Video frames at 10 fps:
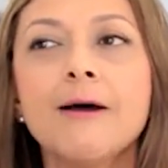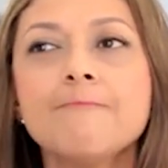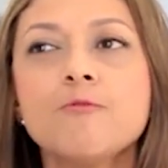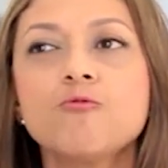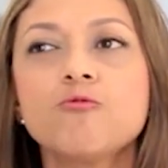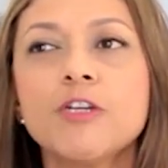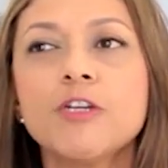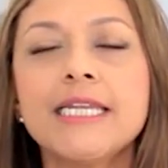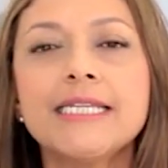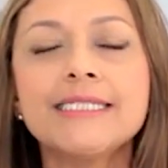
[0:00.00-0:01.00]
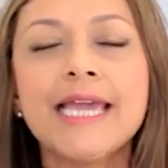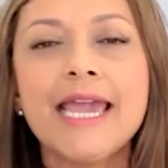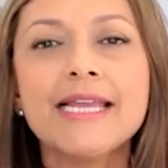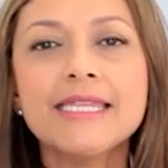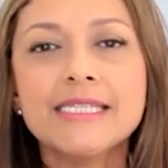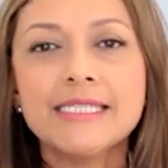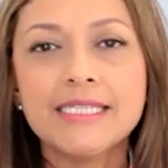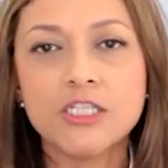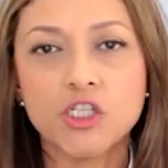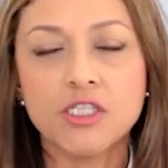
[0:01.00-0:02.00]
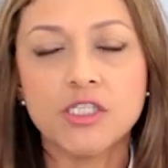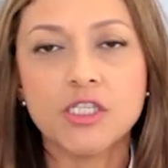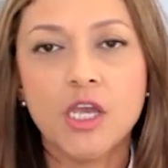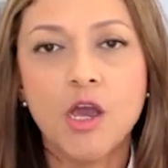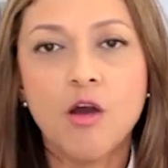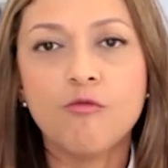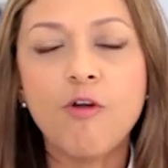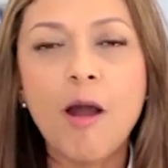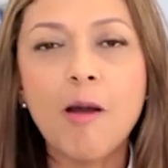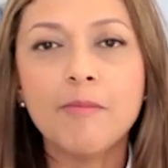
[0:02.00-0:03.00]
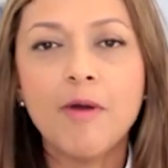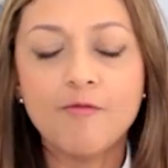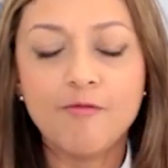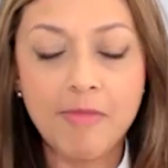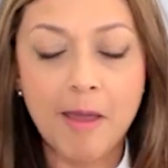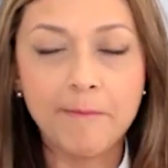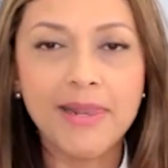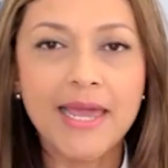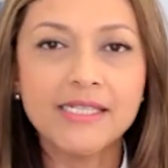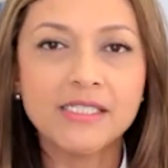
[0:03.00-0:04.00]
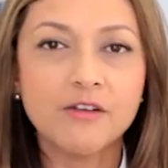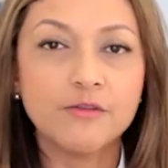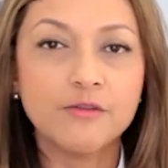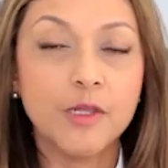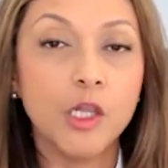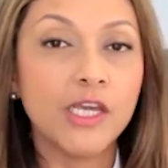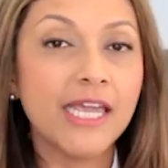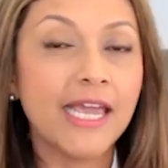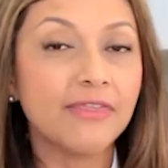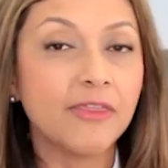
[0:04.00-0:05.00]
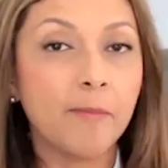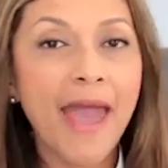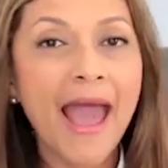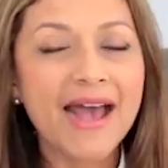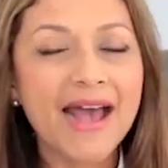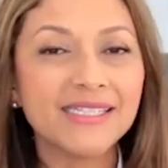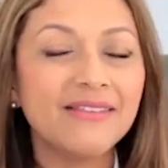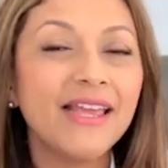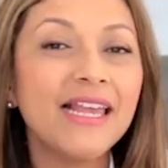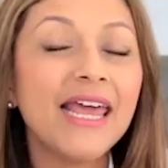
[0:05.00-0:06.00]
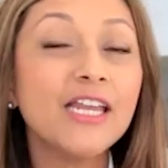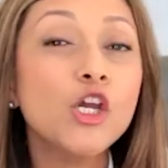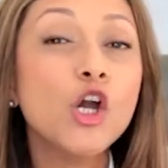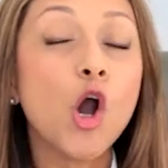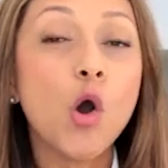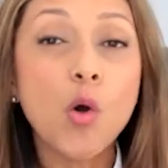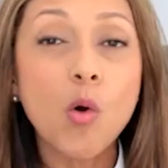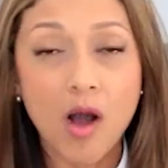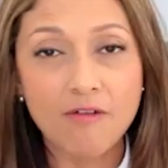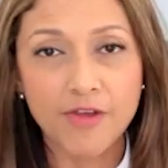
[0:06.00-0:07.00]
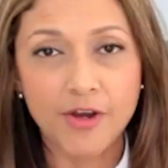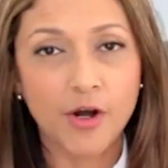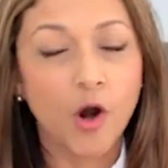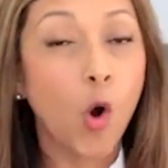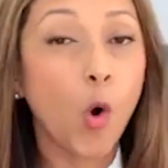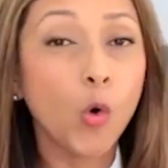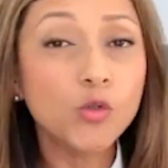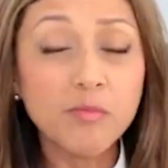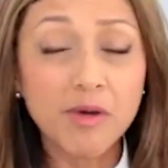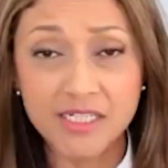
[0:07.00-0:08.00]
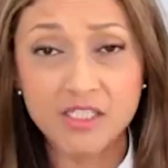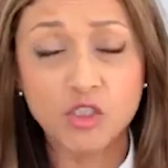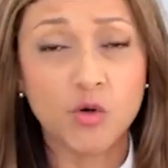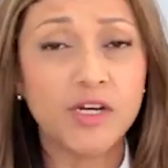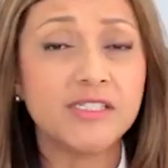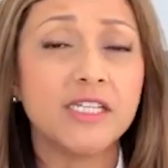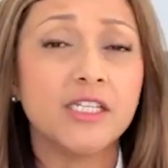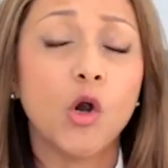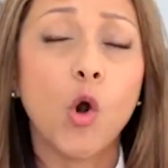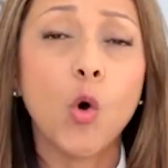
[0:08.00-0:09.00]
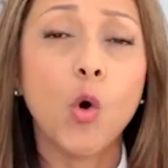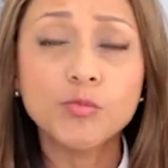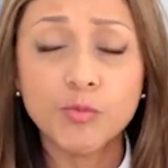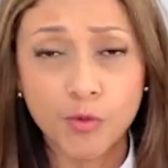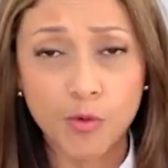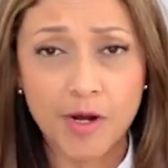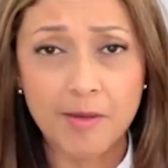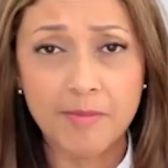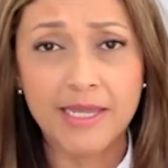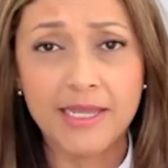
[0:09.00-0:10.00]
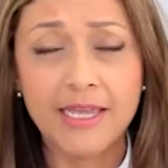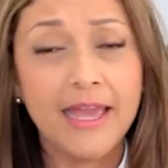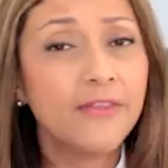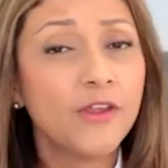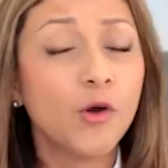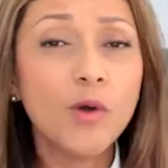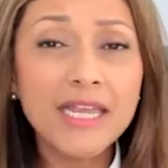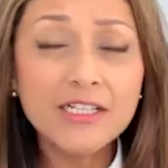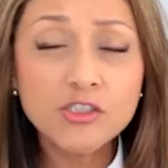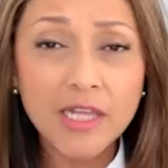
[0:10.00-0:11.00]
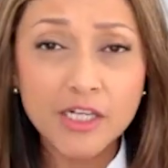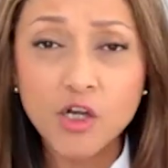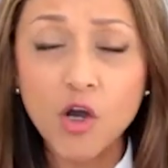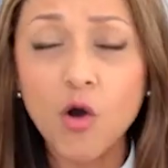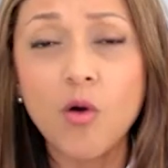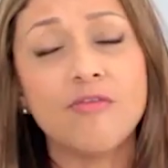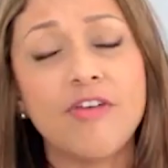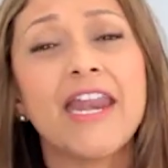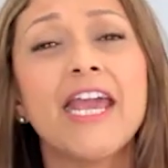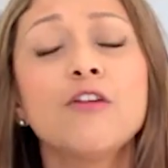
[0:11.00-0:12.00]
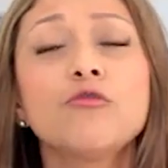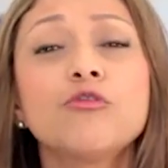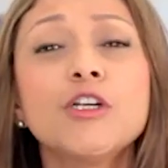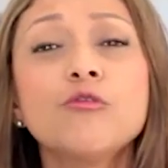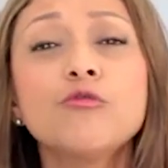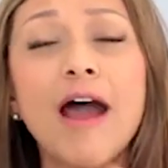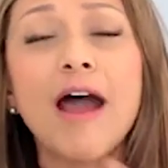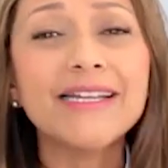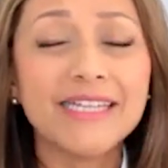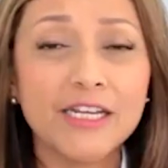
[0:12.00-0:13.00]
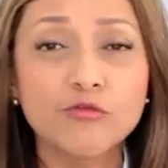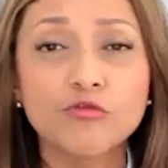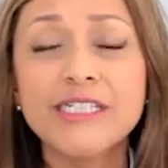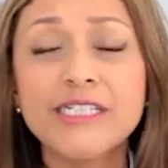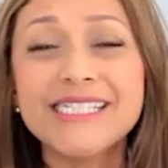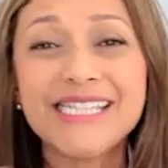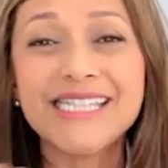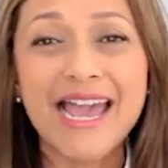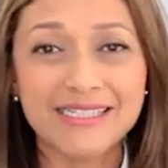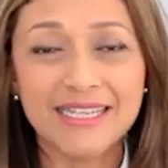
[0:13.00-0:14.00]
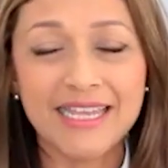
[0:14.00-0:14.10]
really take decisions from that place of looking at the past, and they let go of their old money stories and their old programming. They're willing to let go of that and rewrite and reset.